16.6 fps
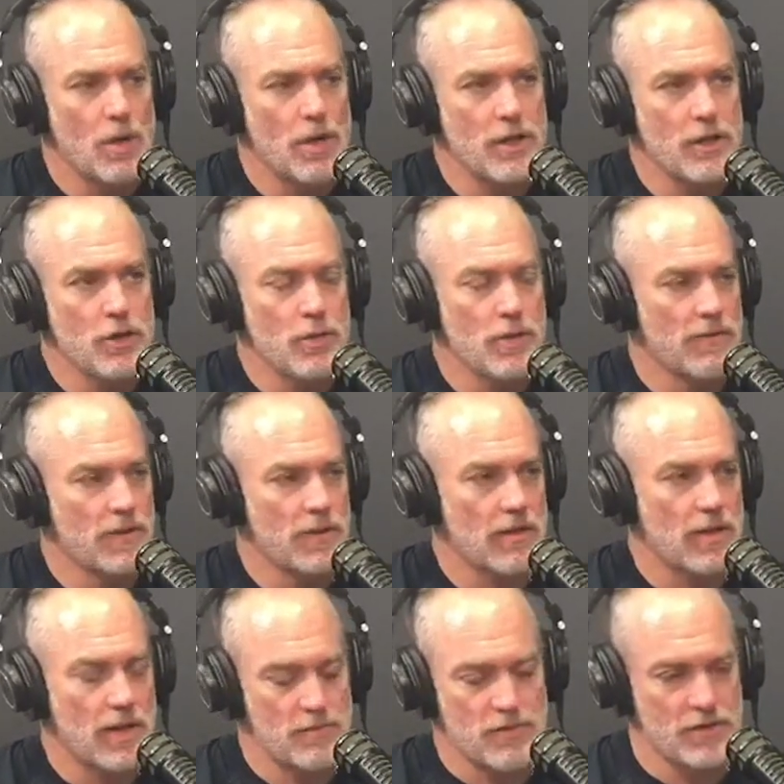You have,
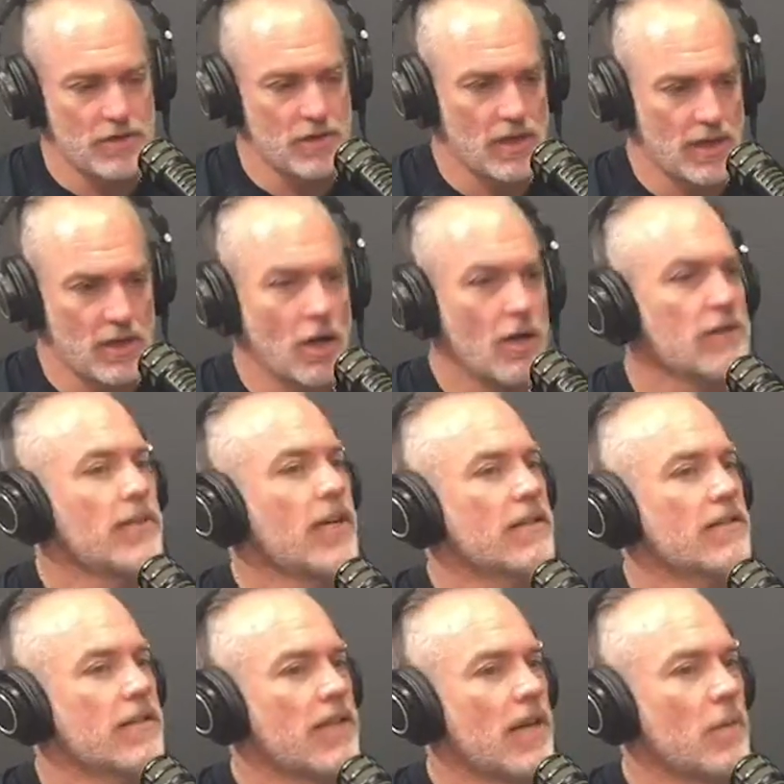I'm sure, a lot of
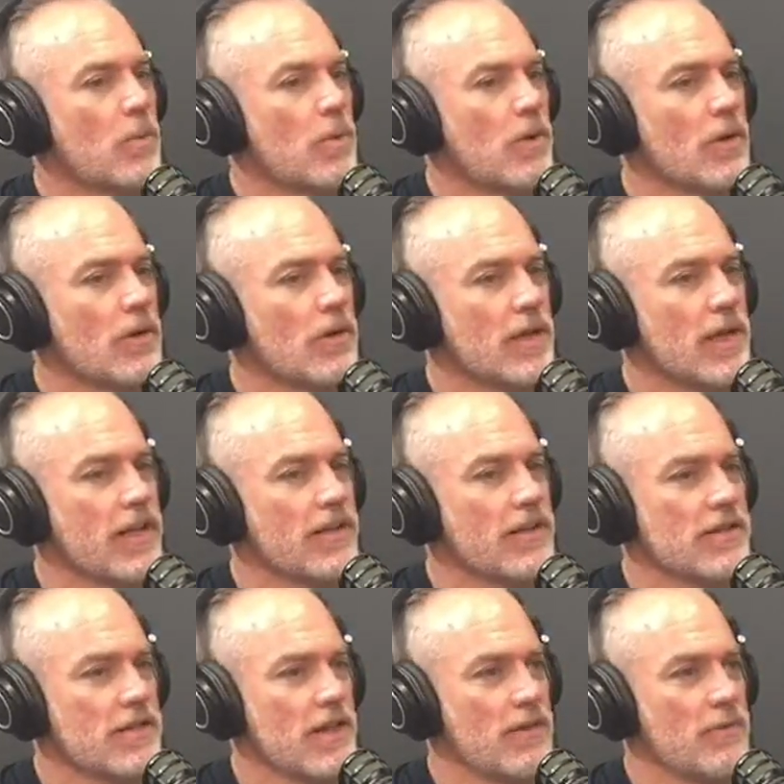contacts in that world and
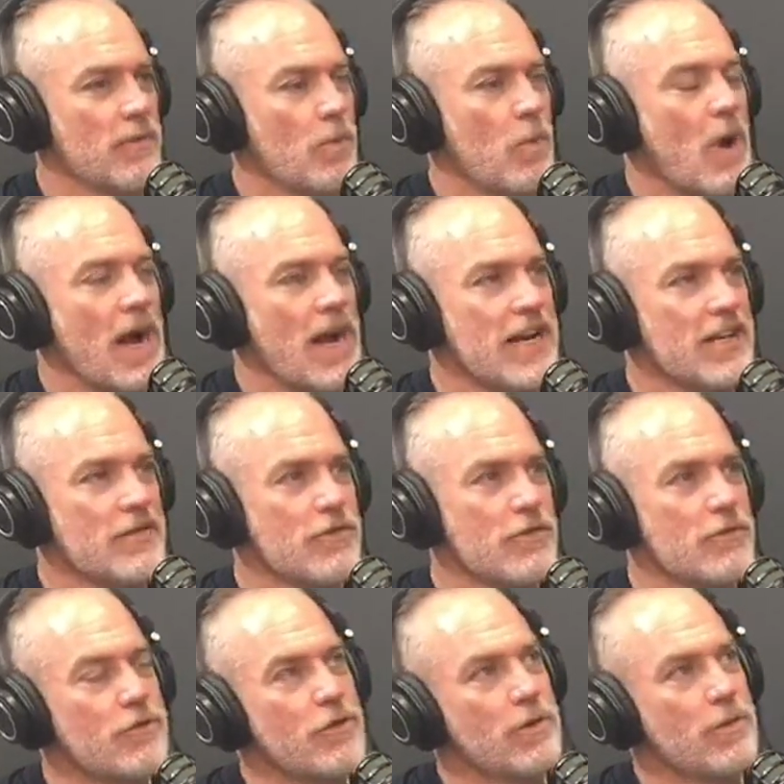stuff. Why did you
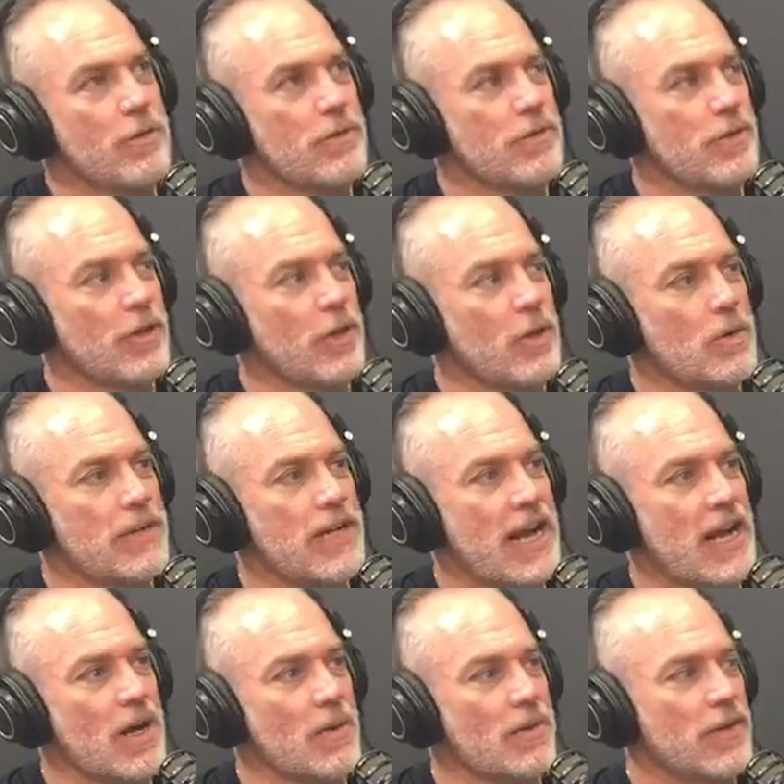choose to go
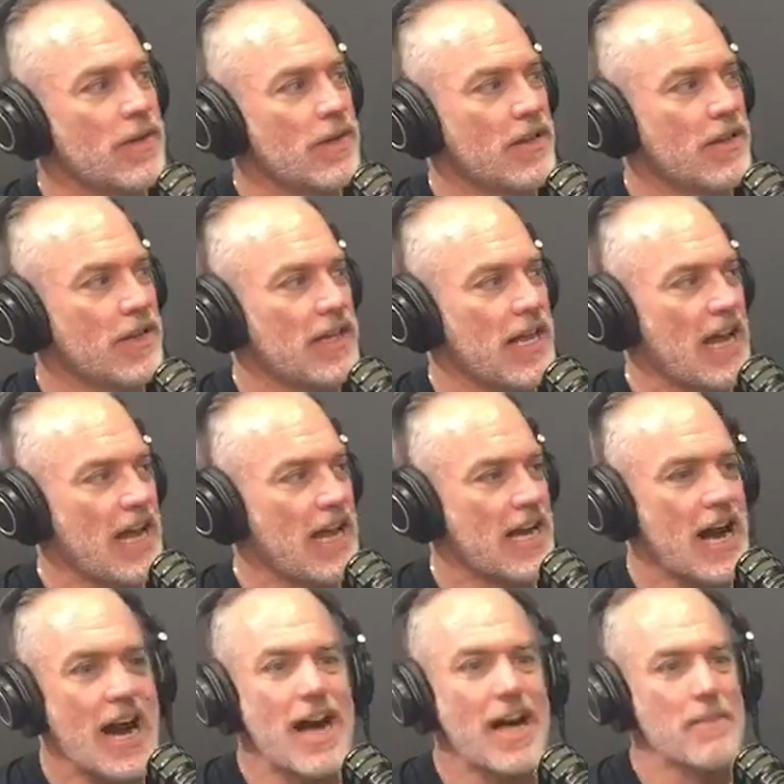down the
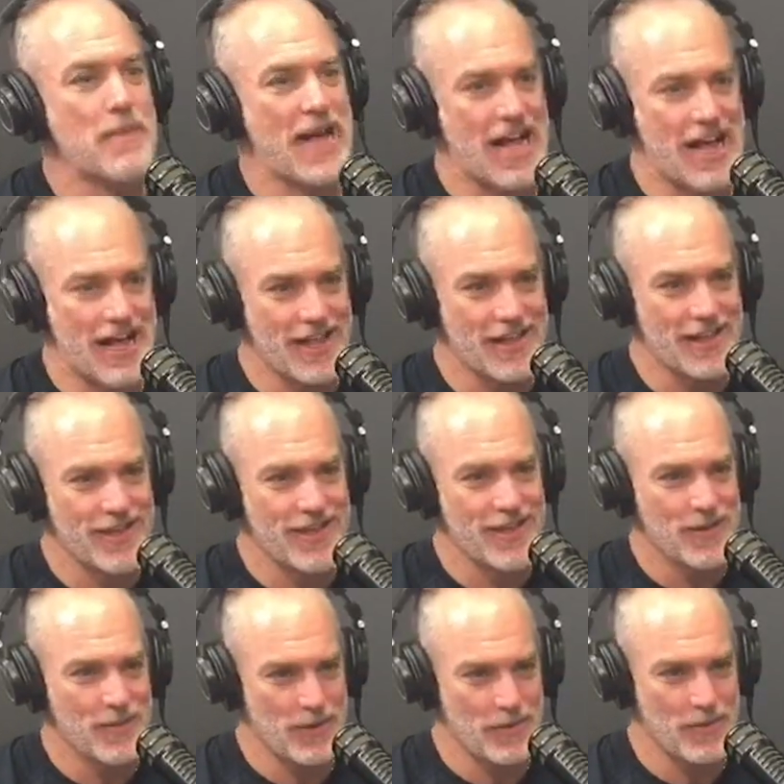AI path
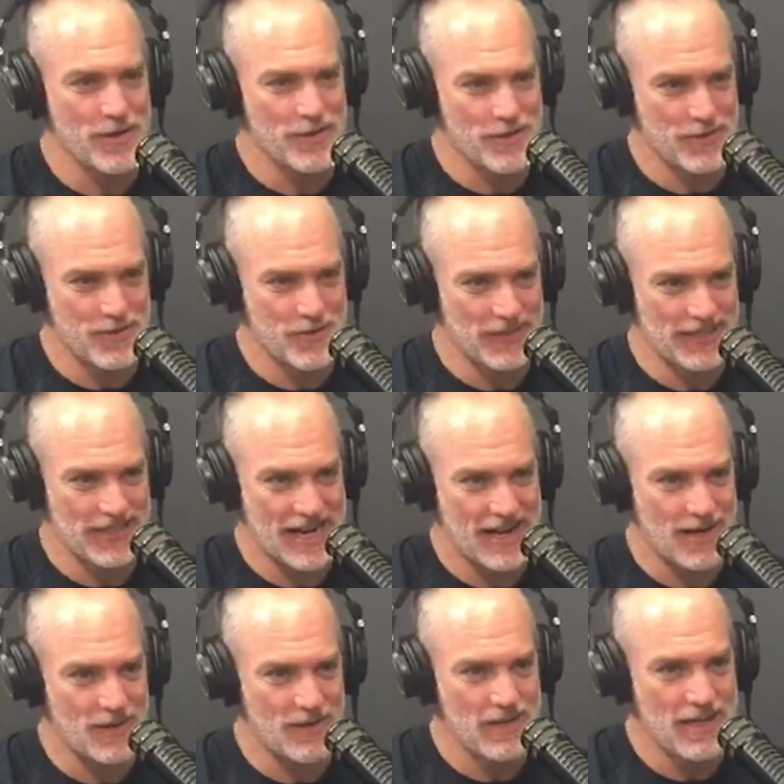with what you're doing
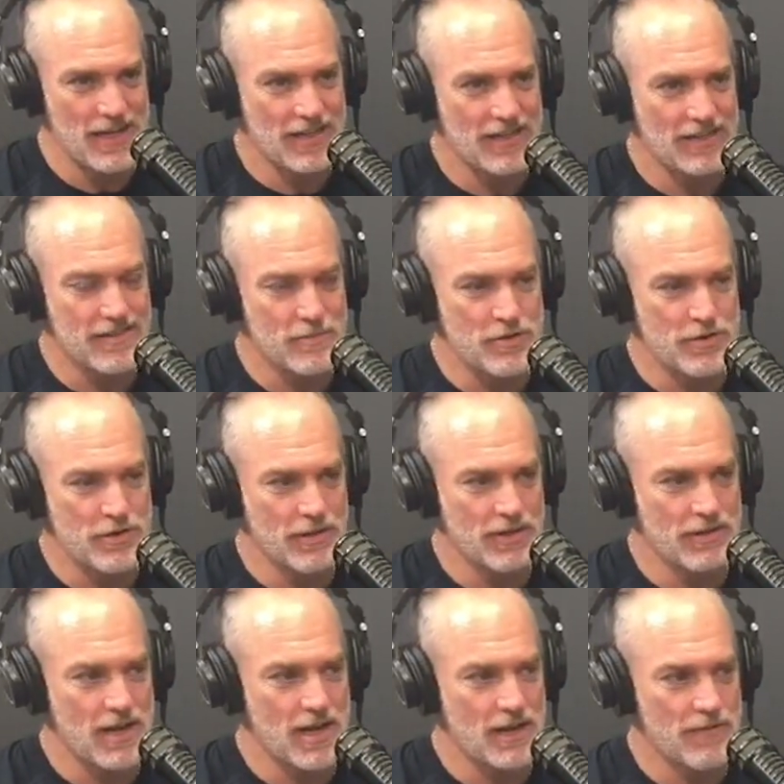now? Because I'm sure a
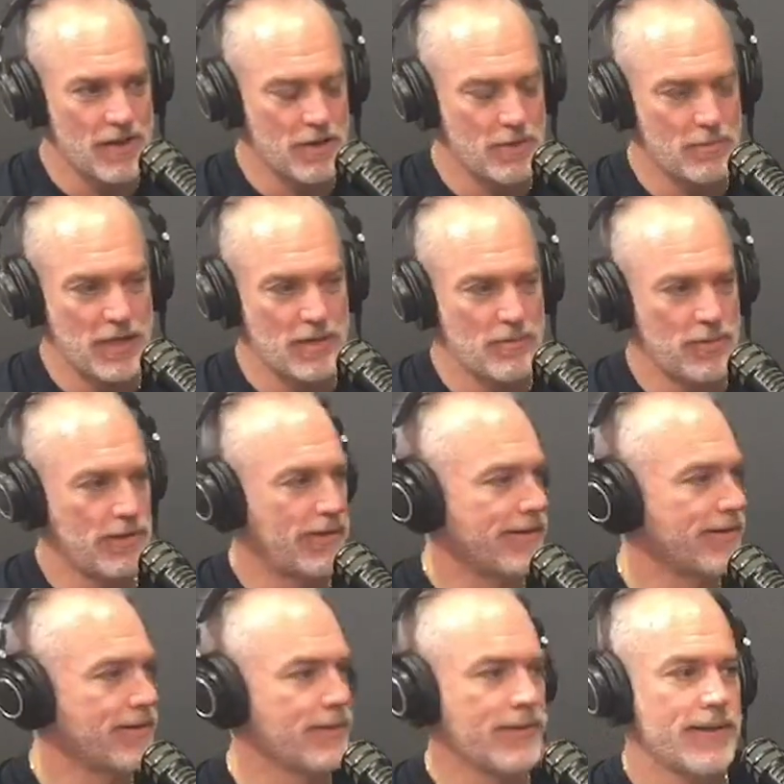lot of other people are
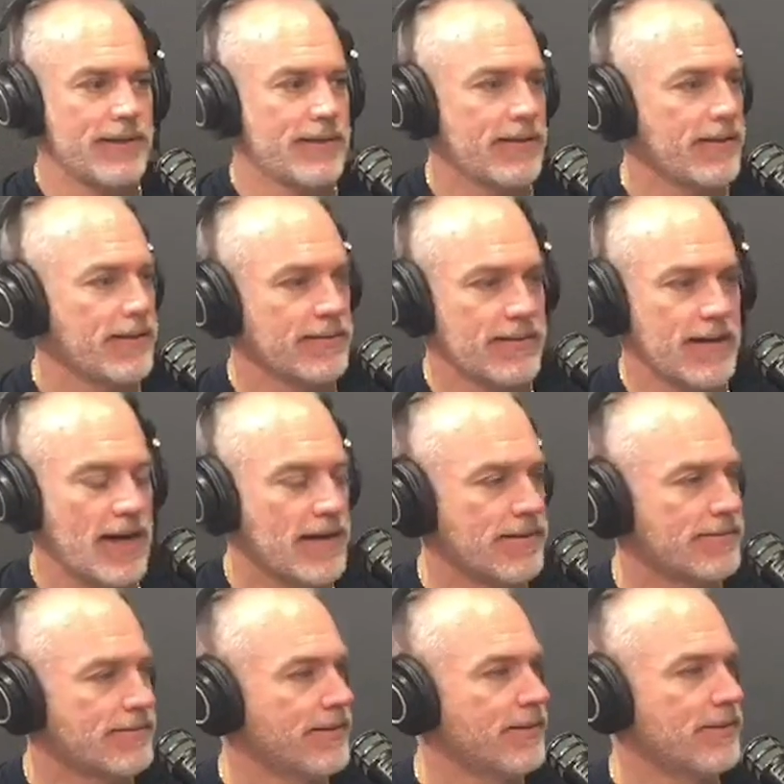doing things, I
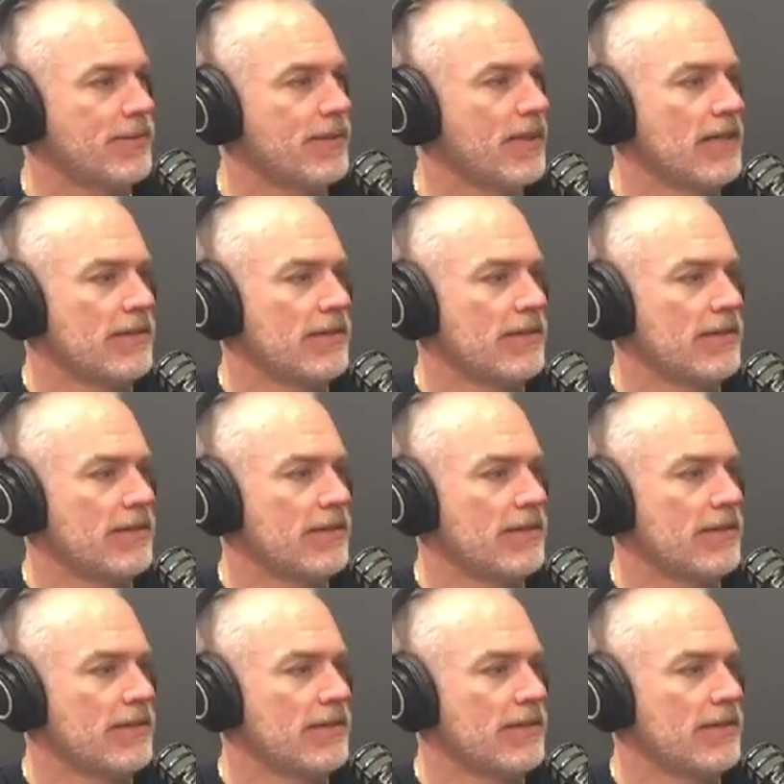don't know,